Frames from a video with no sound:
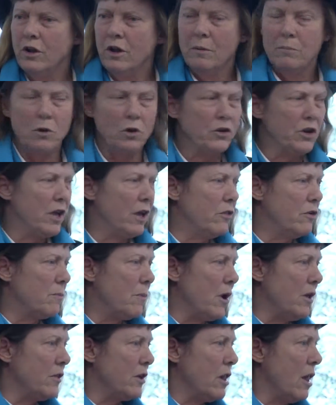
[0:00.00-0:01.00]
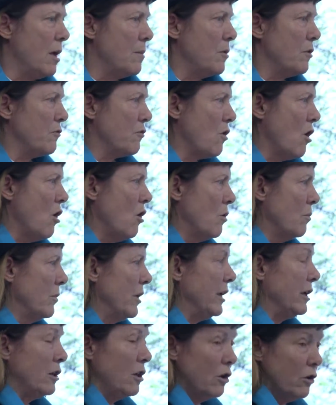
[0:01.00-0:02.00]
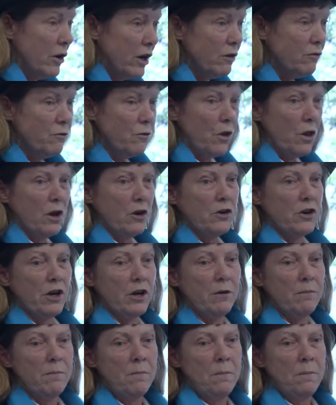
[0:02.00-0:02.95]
pulled together by the Club of Rome, including Fullerton,